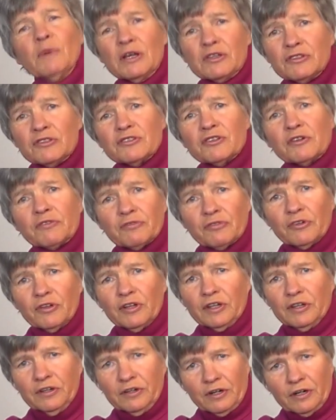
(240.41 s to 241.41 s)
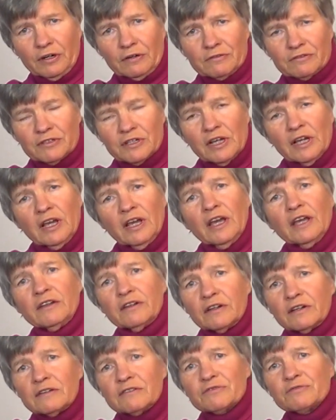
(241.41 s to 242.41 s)
muscles are full of nerves, and
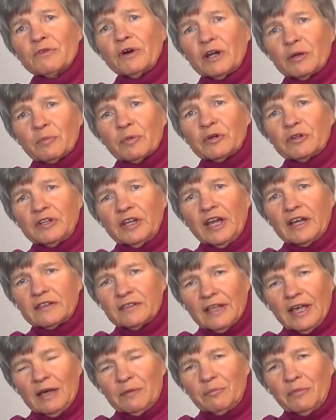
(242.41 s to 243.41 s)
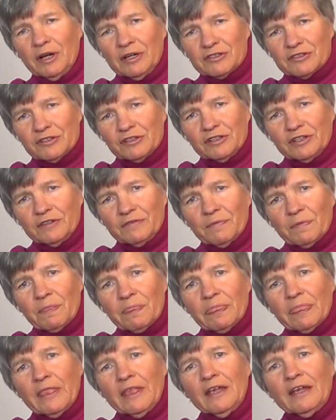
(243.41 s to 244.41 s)
nerves want to protect that muscle.
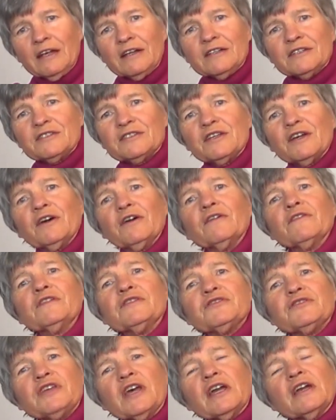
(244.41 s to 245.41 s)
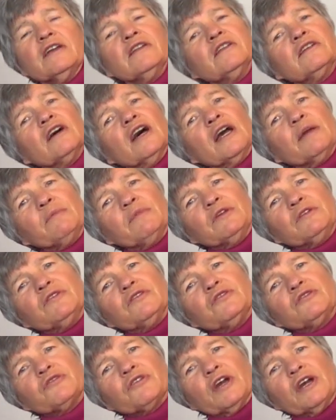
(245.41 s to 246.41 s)
So the second time you'd
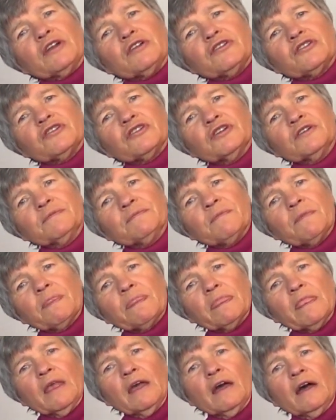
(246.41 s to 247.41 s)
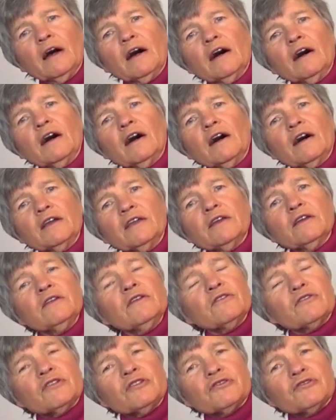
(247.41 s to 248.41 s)
stretch, you can
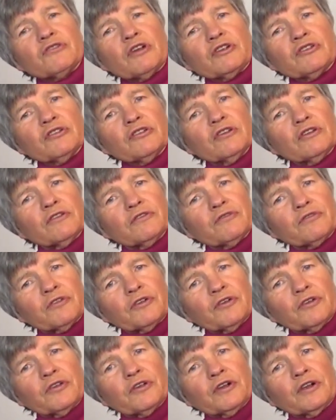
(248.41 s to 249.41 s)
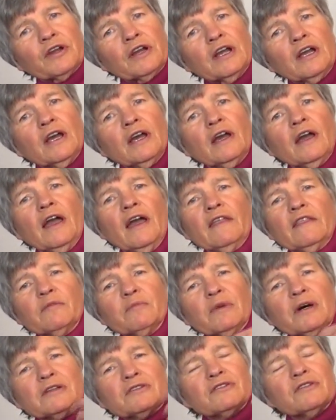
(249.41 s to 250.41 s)
usually stretch a little further, and the
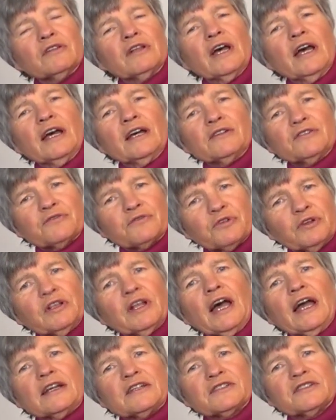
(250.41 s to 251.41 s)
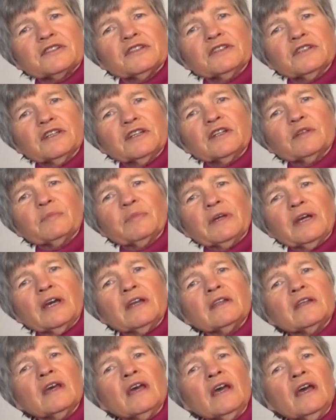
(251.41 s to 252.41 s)
muscle has relaxed a little
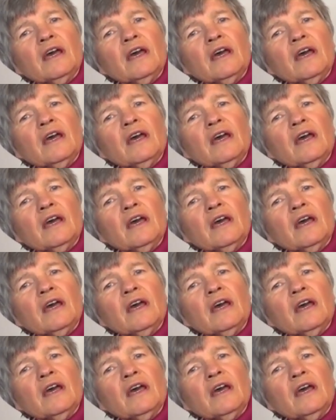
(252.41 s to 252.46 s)
bit.